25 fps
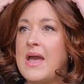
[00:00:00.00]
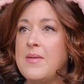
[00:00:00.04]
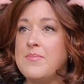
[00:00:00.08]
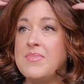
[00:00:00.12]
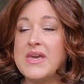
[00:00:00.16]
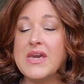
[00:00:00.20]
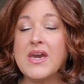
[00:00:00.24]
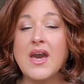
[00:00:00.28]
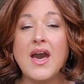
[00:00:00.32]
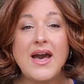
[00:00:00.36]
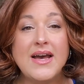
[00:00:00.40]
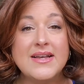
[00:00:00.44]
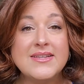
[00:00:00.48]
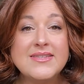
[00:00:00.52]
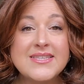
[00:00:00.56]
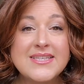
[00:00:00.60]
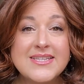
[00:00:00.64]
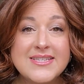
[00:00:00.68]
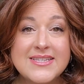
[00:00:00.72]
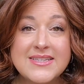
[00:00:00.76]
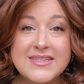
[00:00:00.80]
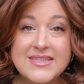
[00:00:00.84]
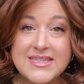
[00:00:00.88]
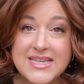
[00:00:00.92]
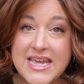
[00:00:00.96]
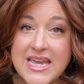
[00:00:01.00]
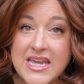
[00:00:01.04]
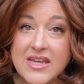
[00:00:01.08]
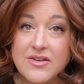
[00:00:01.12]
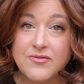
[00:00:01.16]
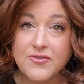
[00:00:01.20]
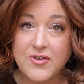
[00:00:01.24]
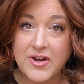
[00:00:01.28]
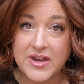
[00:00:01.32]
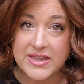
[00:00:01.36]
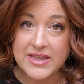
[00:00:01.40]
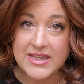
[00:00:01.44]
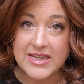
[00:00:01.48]
And because this is
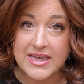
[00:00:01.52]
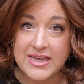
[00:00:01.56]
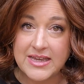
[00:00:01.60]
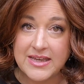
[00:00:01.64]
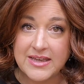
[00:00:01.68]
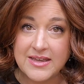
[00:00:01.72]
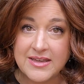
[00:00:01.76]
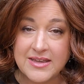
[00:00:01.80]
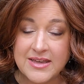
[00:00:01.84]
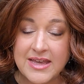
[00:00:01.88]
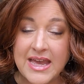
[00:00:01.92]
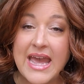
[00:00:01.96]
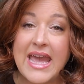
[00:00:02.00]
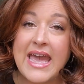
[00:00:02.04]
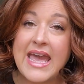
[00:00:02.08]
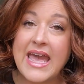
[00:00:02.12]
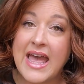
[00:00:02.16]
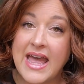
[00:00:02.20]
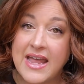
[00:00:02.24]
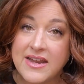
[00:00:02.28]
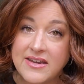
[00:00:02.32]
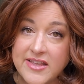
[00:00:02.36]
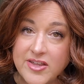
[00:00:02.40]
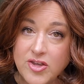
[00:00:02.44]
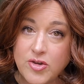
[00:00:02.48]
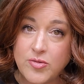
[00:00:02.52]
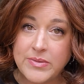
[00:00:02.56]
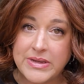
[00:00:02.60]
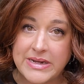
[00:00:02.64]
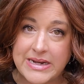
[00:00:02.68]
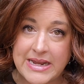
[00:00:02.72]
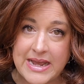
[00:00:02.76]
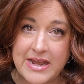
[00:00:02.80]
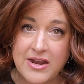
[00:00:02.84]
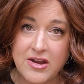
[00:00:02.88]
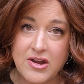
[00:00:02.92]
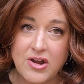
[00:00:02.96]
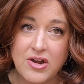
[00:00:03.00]
heat friendly and
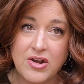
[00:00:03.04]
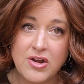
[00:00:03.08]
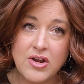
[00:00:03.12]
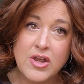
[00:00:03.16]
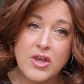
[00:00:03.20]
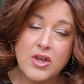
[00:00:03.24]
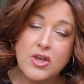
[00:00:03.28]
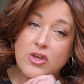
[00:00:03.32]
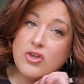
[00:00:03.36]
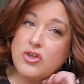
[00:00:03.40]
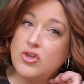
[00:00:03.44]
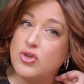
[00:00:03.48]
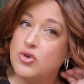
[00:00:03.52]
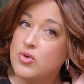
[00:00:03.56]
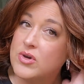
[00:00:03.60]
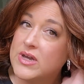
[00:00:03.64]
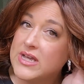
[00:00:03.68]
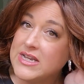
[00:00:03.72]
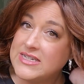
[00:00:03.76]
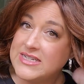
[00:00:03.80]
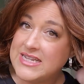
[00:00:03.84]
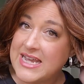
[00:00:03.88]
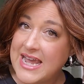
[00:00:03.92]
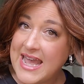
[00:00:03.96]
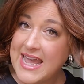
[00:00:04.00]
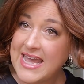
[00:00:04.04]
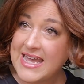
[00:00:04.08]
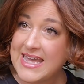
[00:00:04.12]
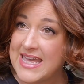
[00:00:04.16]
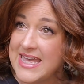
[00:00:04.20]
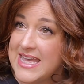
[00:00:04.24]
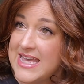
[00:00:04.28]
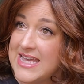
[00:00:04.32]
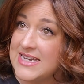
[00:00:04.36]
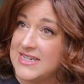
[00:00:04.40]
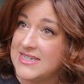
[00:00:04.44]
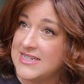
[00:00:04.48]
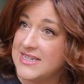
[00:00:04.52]
human hair, you can take
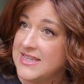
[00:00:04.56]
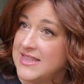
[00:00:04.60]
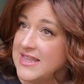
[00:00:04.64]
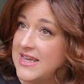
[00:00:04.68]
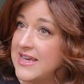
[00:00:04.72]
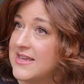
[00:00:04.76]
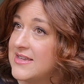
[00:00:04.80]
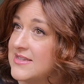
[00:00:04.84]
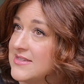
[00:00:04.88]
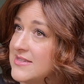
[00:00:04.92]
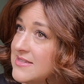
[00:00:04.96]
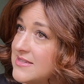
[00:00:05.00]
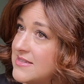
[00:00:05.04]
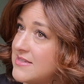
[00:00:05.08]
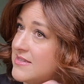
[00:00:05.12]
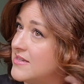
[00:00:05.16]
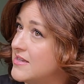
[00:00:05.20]
heat to this.